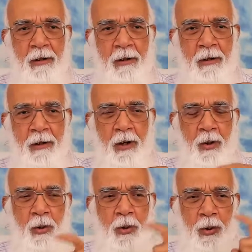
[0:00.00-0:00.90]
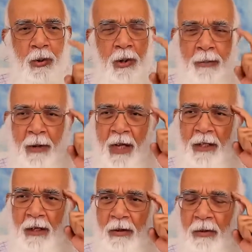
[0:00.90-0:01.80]
No. Apply
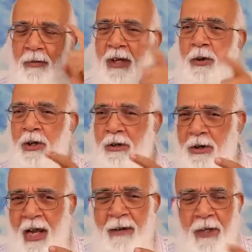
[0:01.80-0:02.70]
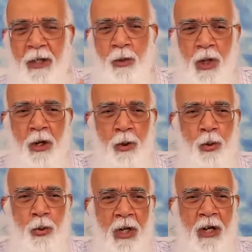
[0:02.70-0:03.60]
that knowledge. When you are driving, you cannot do
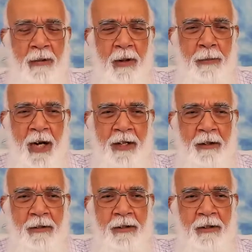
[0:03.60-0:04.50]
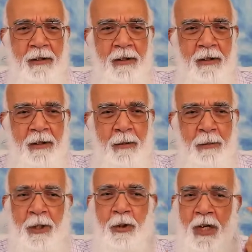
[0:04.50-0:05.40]
1 hour of practice,
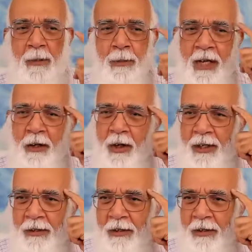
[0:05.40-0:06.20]
but you can apply knowledge.